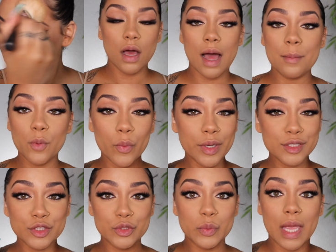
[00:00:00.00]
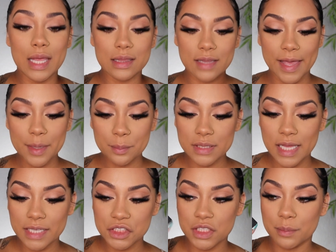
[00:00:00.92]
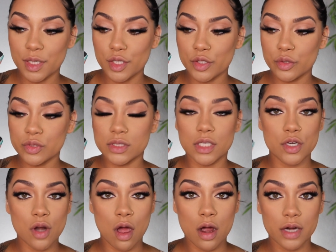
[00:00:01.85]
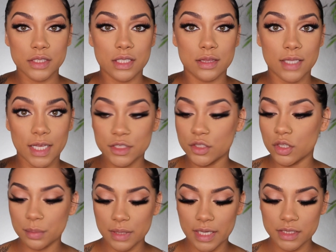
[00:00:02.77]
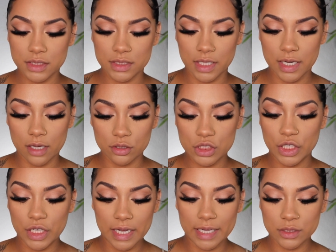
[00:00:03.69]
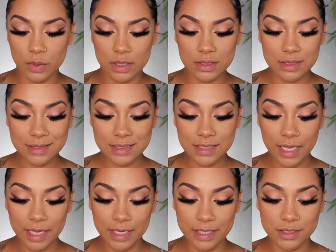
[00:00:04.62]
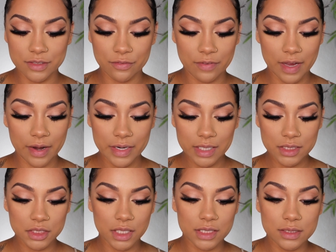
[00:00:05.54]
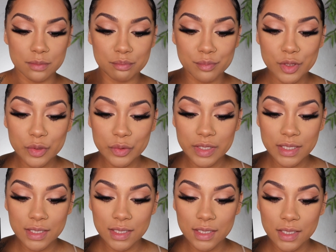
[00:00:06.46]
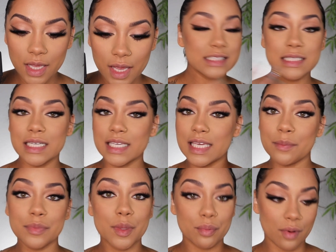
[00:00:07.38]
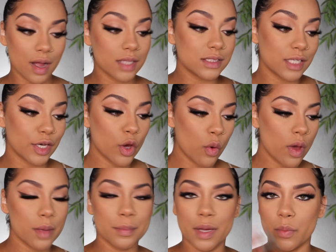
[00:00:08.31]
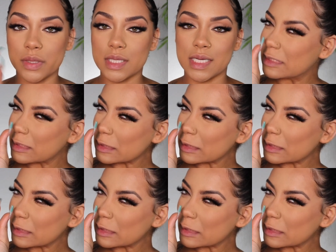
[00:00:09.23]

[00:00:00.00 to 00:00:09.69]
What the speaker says: I'm going to do a light blush. I'm gonna use the Nars Luster Blush and I'll show you guys what it looks like. It's very just muted. It's gonna keep the bronze look going, but with a